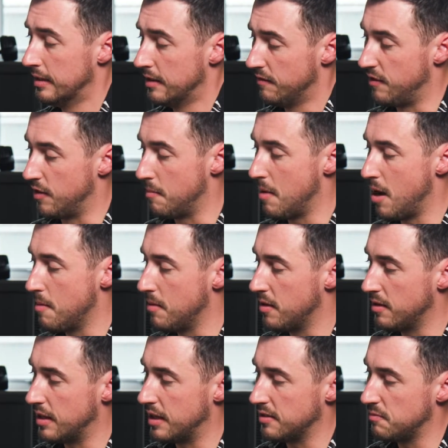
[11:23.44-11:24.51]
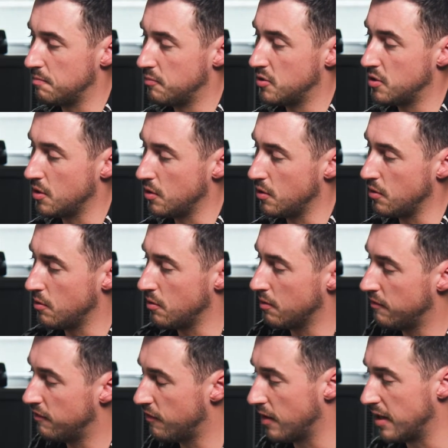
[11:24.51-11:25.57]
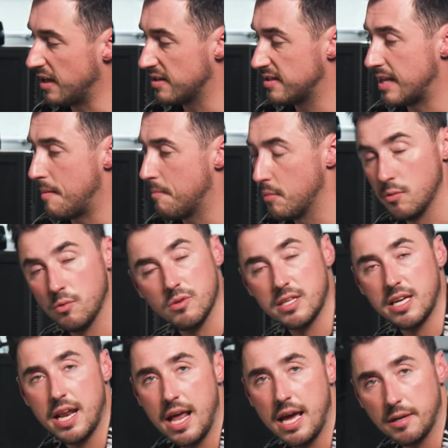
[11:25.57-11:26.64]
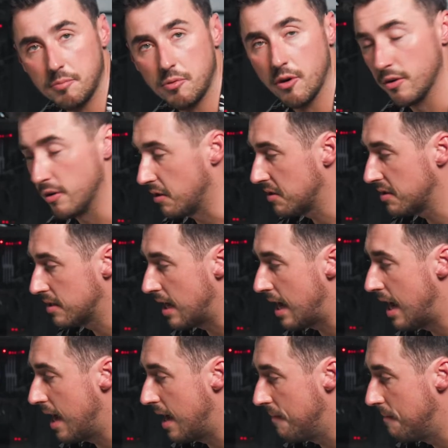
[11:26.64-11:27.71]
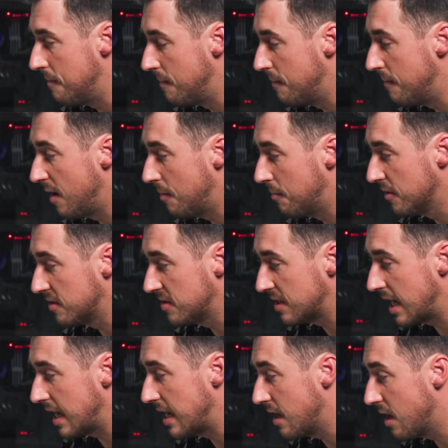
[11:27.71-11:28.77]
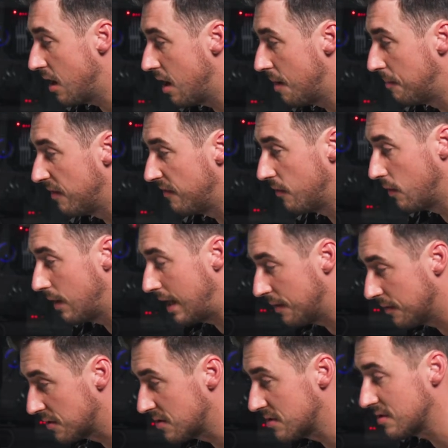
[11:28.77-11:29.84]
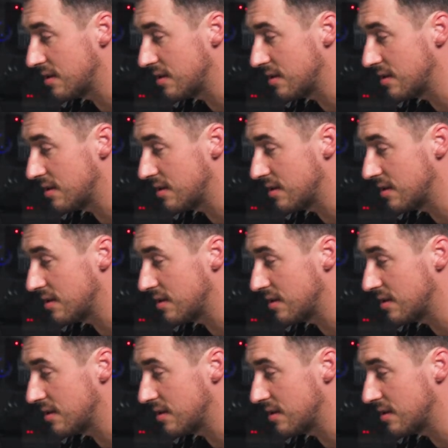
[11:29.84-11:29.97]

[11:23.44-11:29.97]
for the moment, that's two fully assembled Connect products. I must say, above all else,